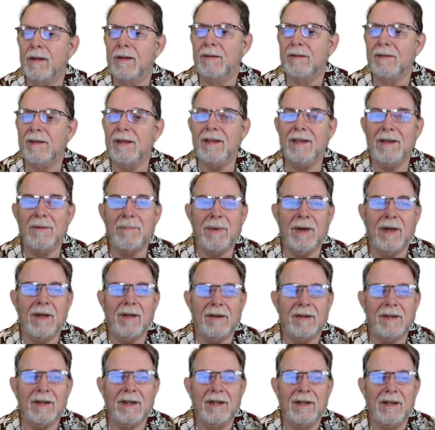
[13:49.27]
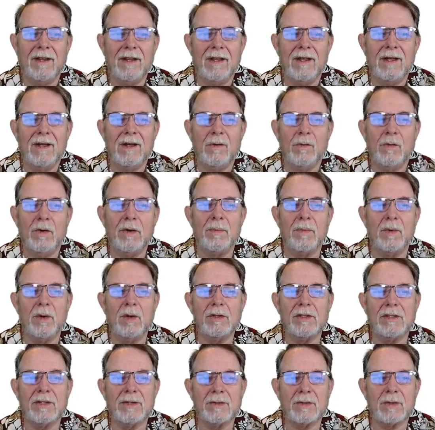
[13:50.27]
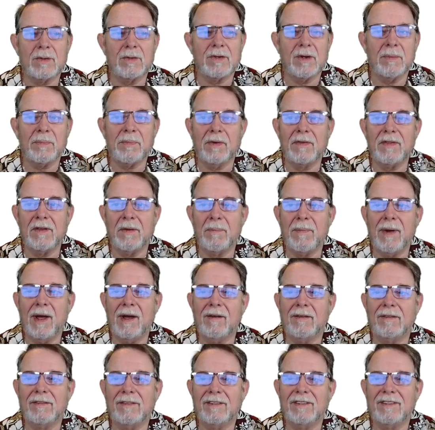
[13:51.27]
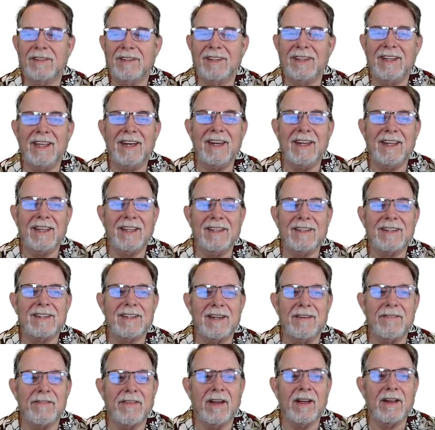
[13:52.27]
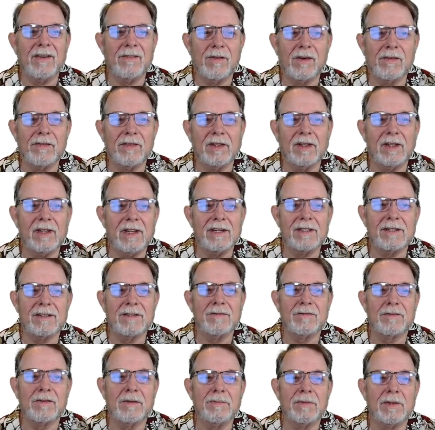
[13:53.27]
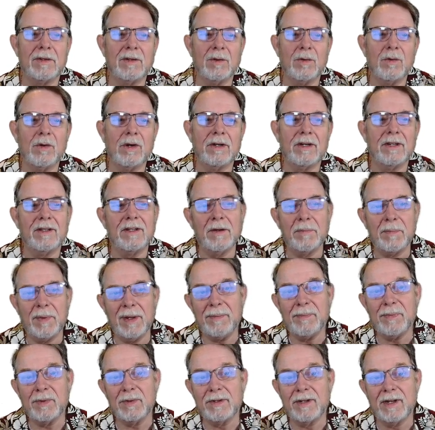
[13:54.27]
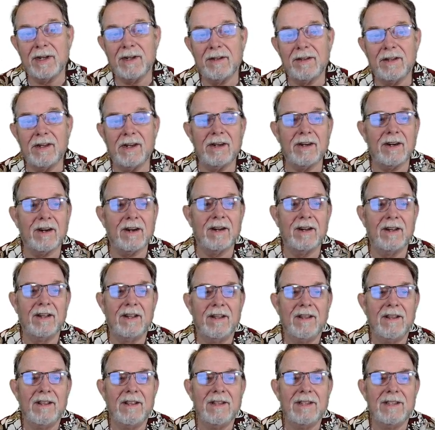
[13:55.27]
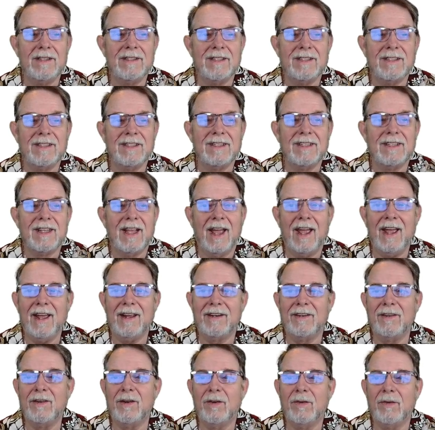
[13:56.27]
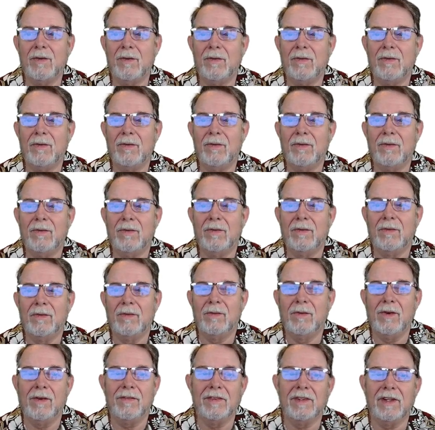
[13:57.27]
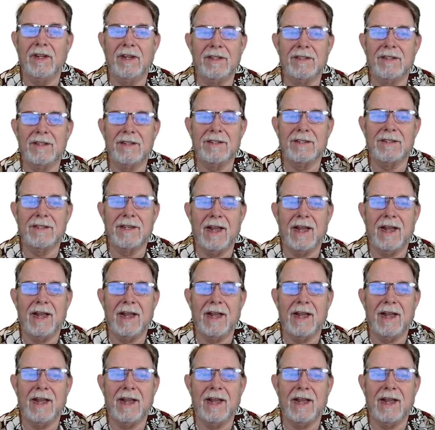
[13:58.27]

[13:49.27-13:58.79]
Think about when Moses was up on the mountain getting his divine revelation from the Lord, and the people down there had no revelation.